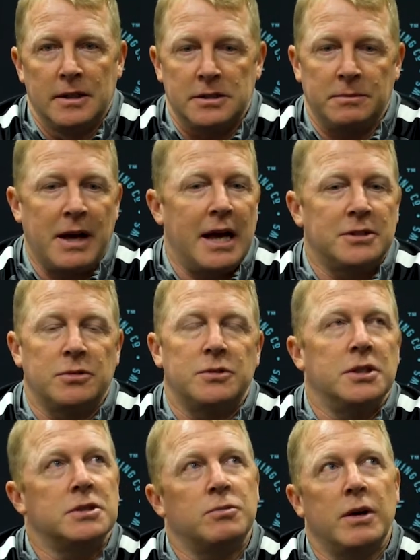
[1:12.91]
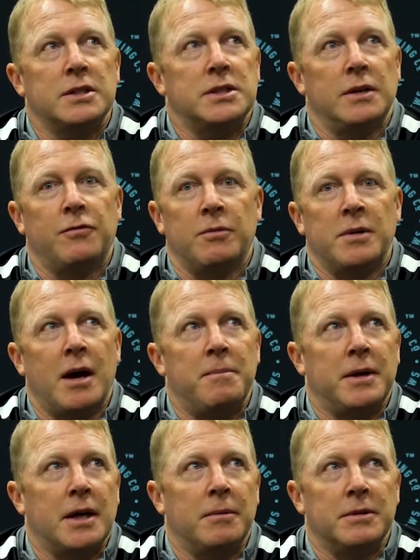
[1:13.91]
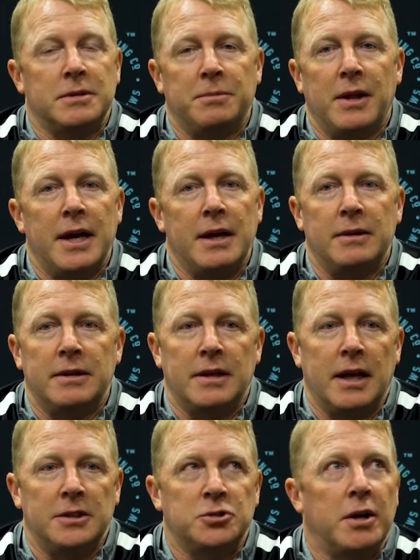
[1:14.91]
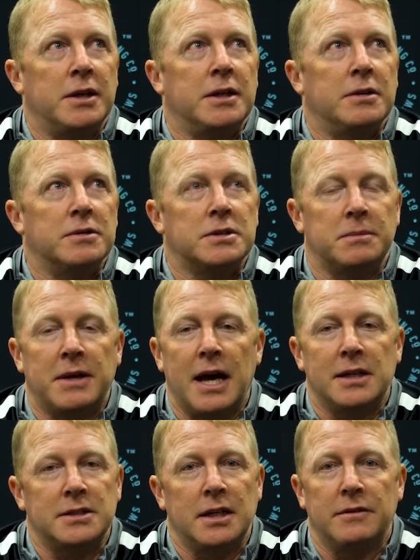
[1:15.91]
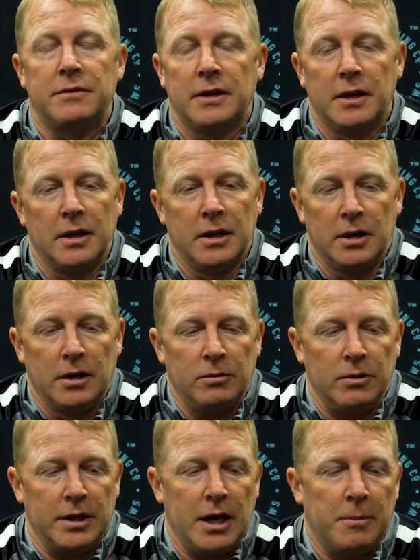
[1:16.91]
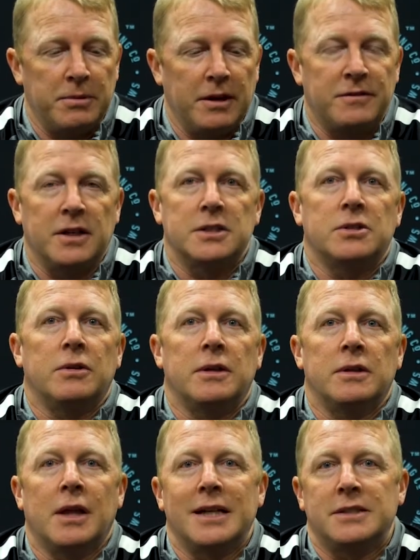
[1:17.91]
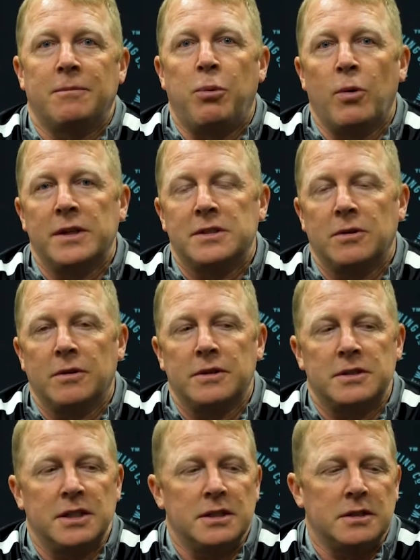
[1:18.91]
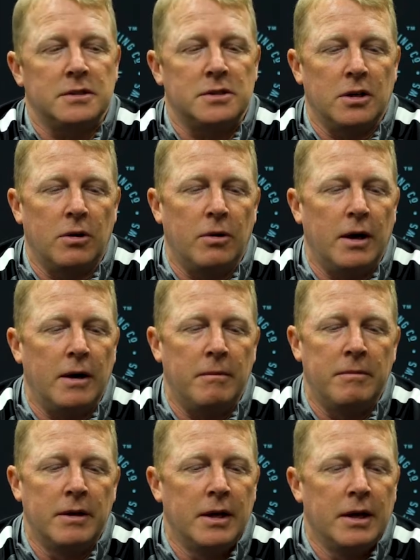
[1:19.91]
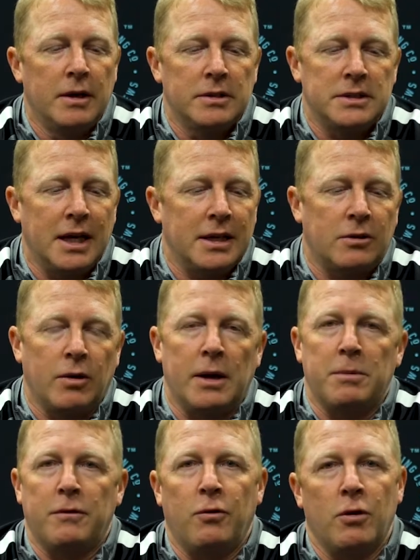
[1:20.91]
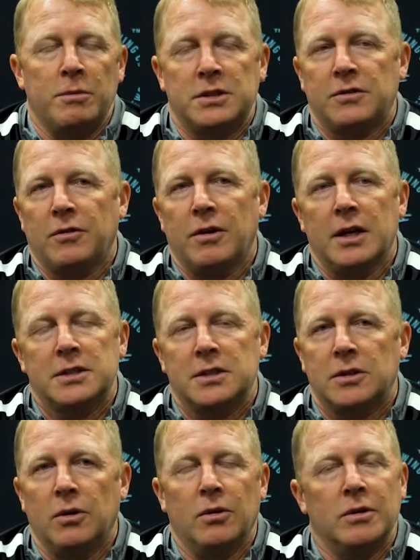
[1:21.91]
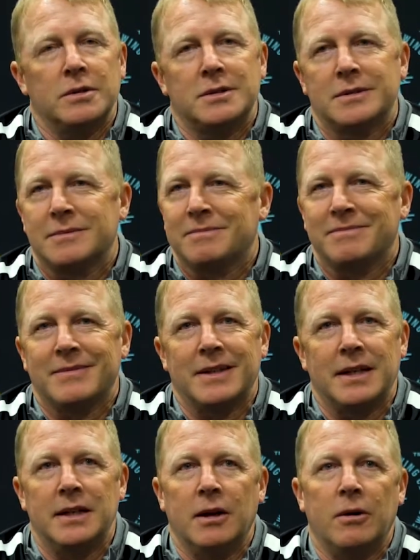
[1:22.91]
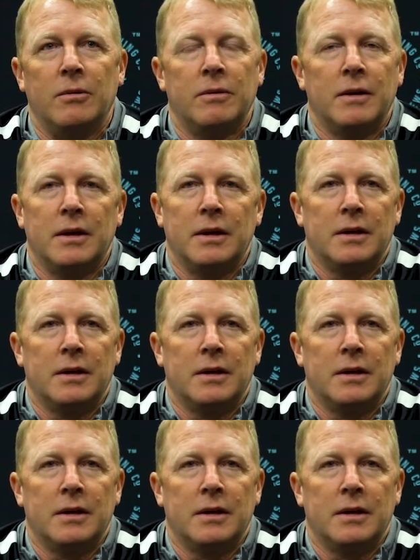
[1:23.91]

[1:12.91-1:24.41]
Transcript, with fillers: some guys who are just rusty from not being able to play, and trying to use some guys that have really helped lift us in lots of points during the season. So it's not a great performance for us. The goals, you know,